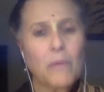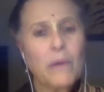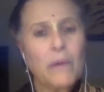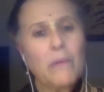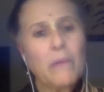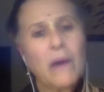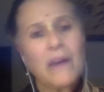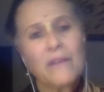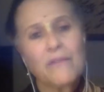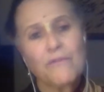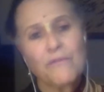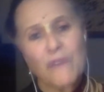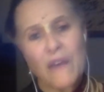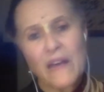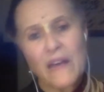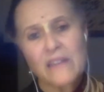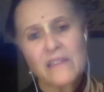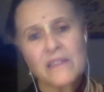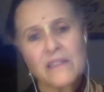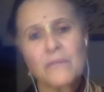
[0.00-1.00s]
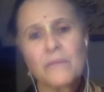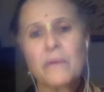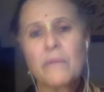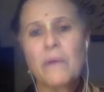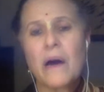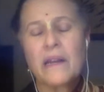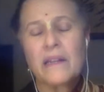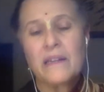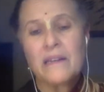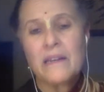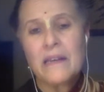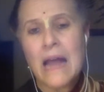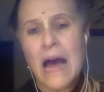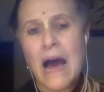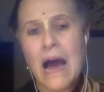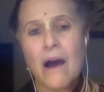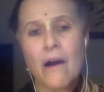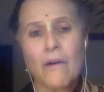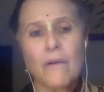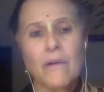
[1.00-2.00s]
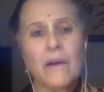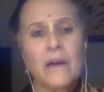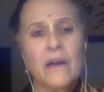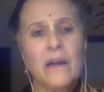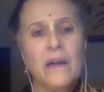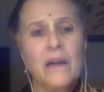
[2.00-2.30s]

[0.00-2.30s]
we want it fast and we want it now.